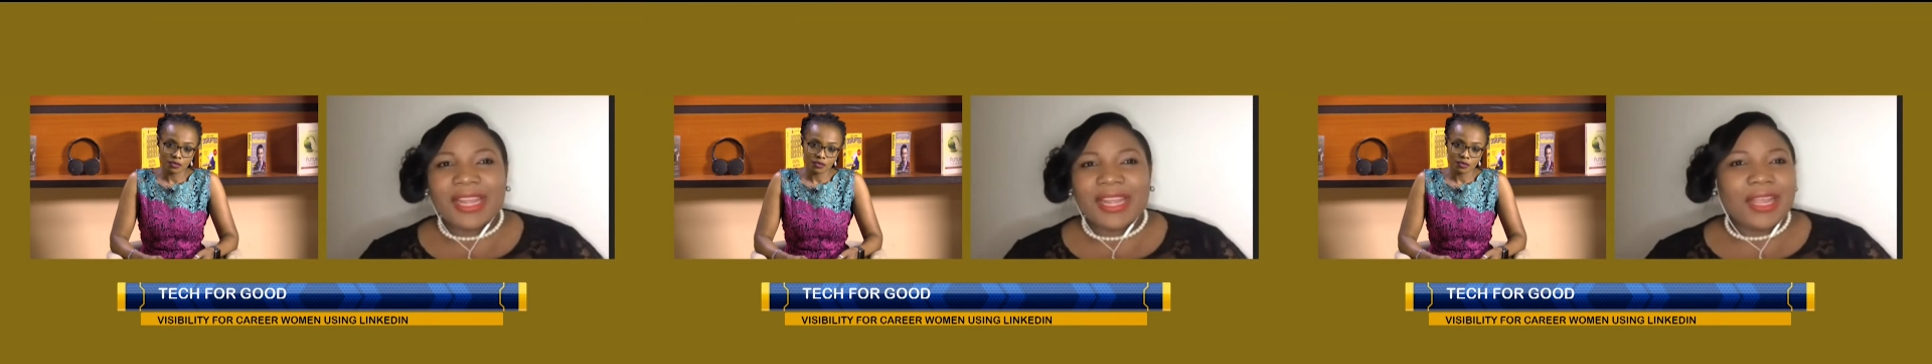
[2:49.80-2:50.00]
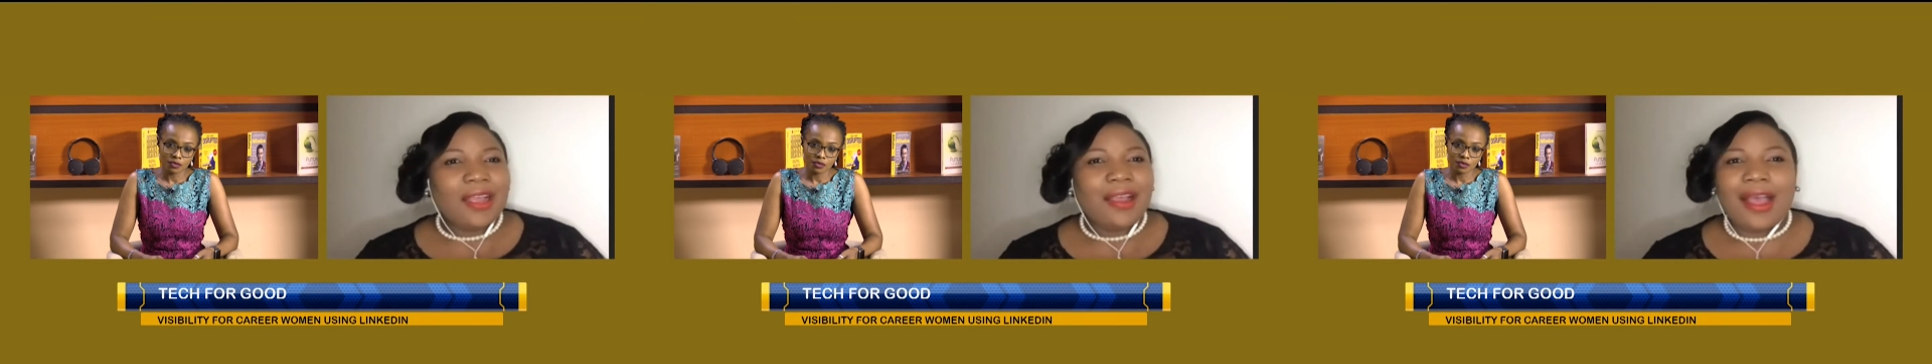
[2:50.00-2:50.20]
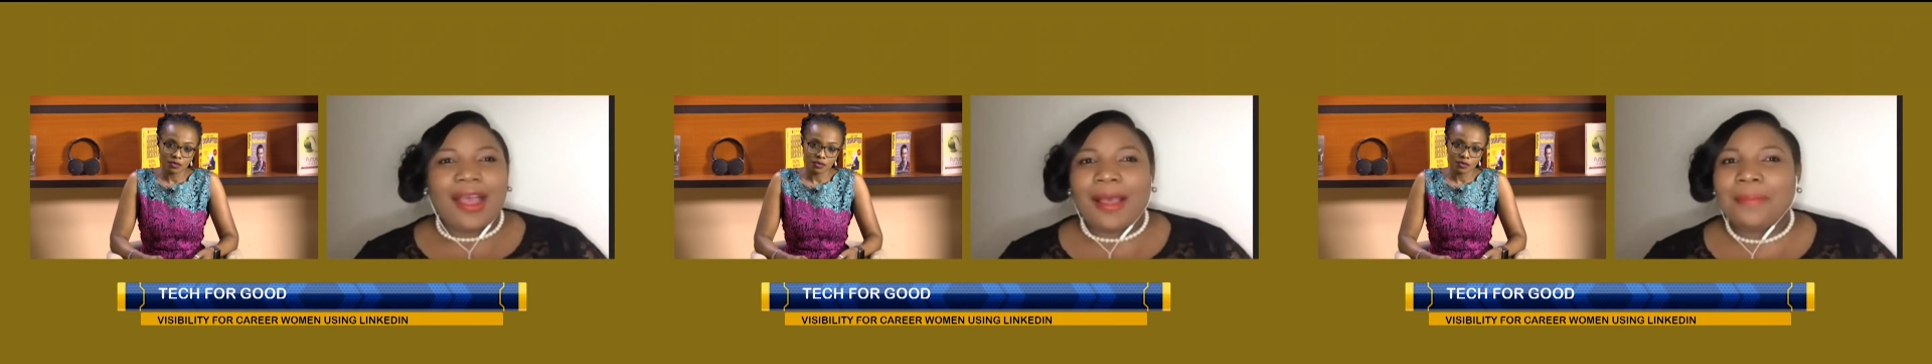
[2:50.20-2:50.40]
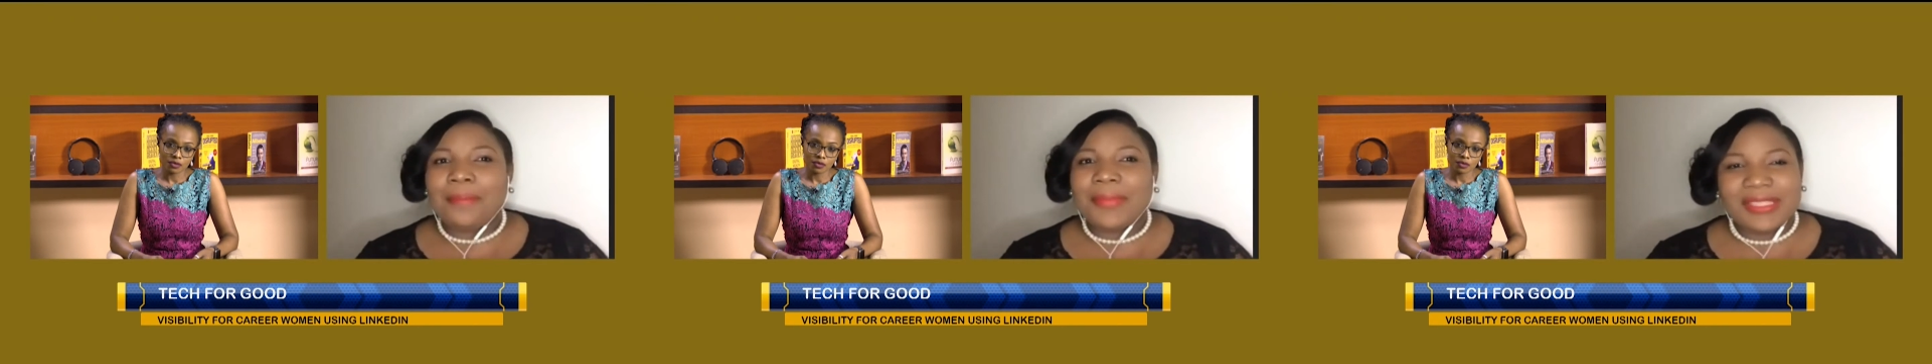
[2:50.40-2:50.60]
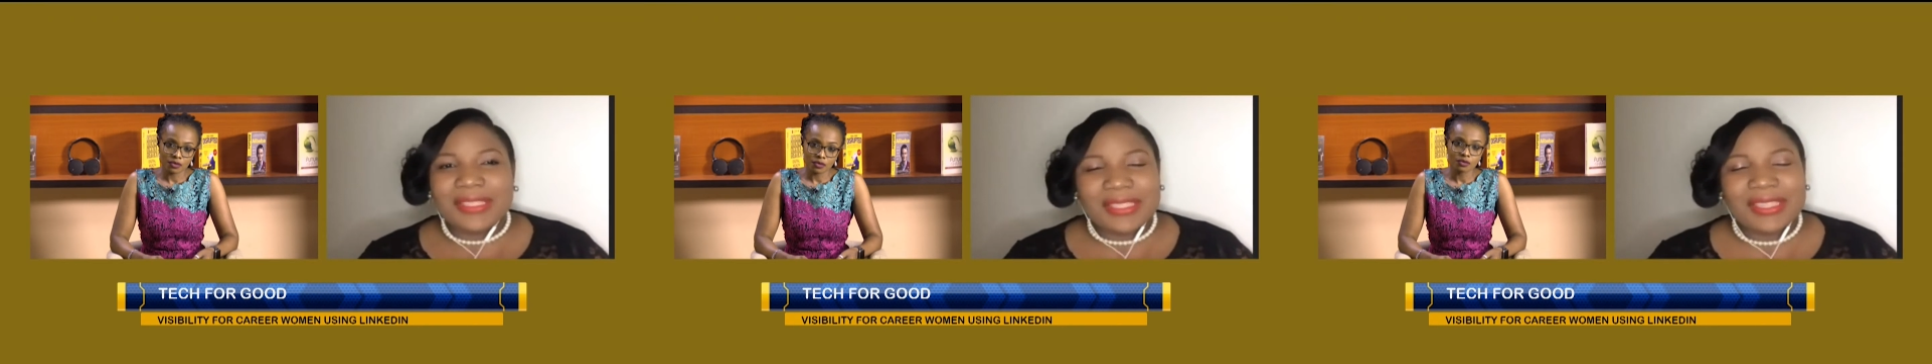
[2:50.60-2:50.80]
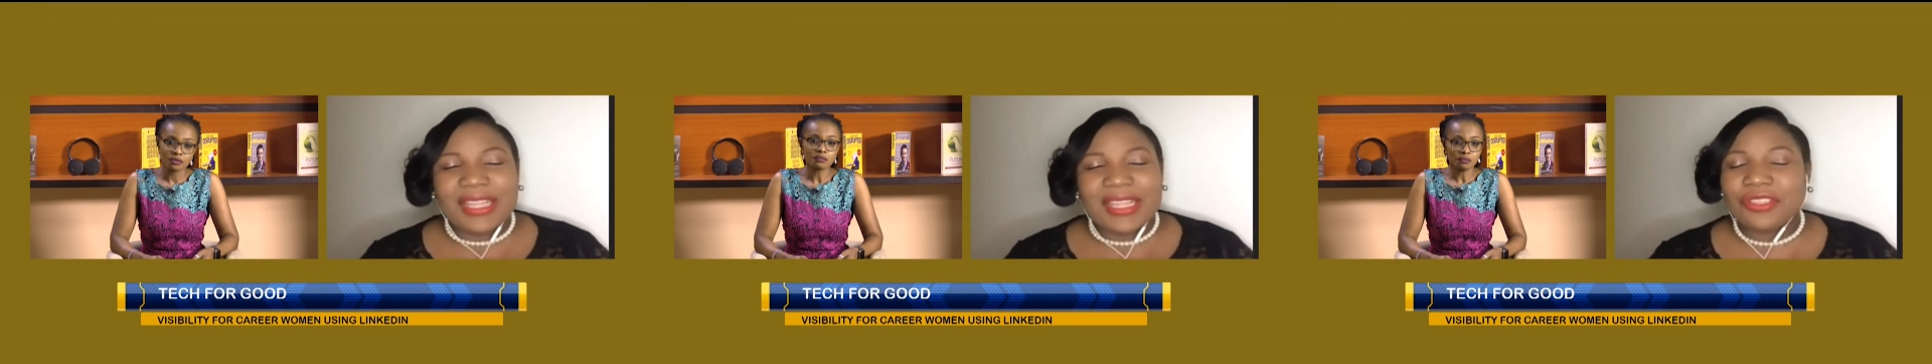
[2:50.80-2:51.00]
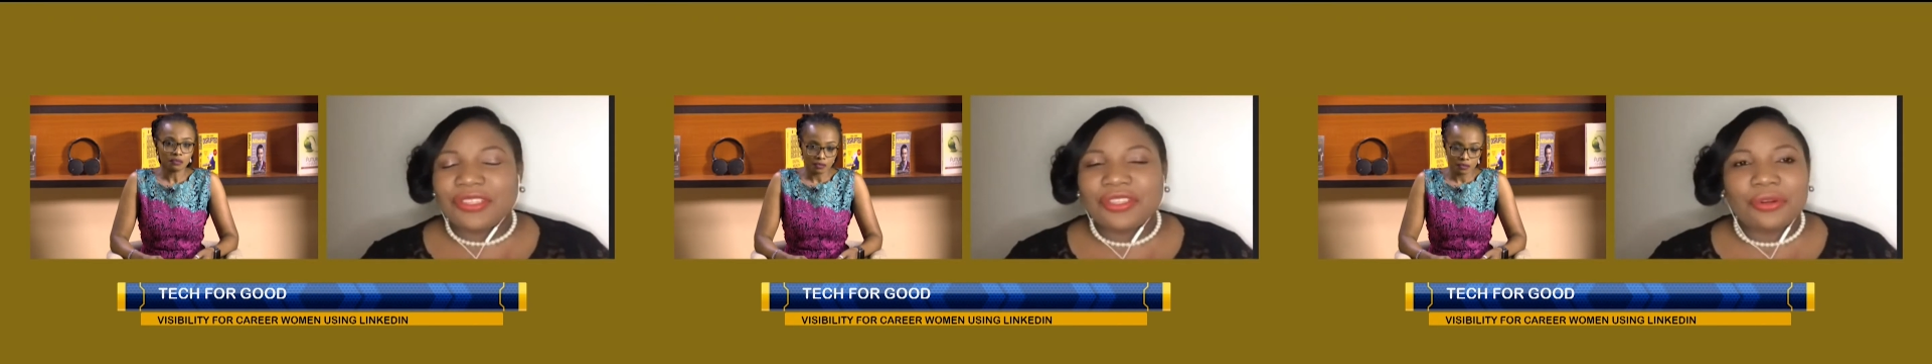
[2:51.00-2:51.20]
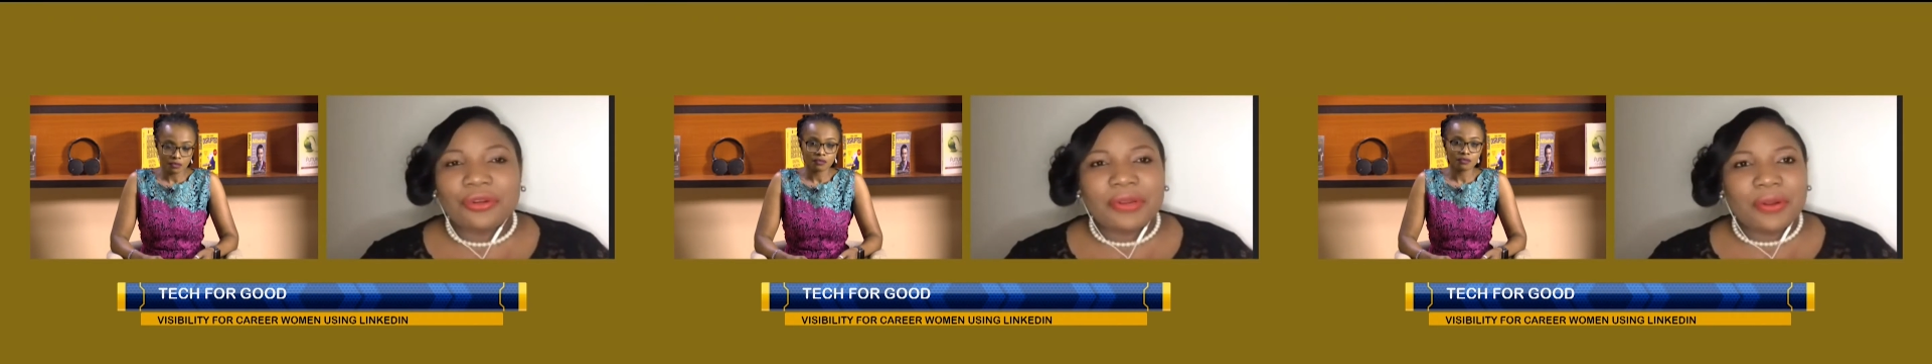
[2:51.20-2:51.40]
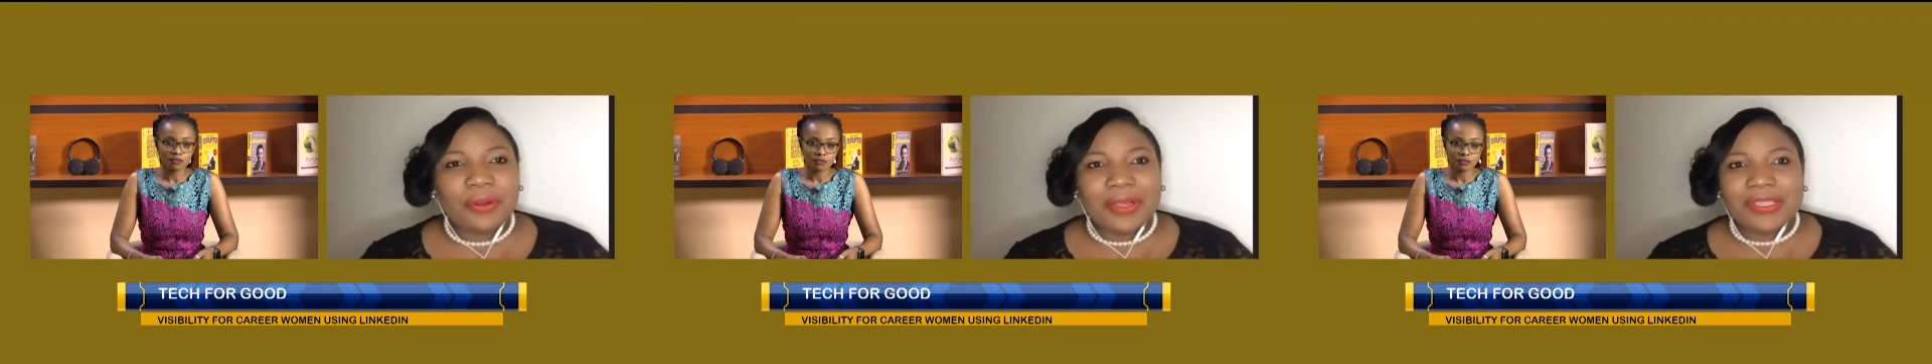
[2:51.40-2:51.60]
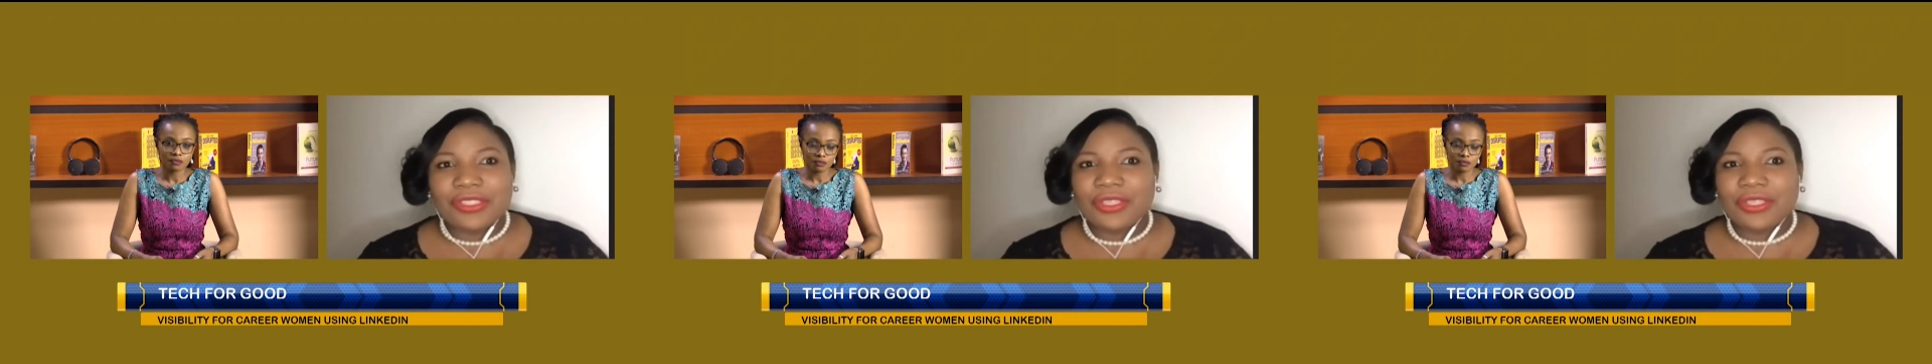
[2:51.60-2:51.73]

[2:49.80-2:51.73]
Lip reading: Amazing. That's such a great question.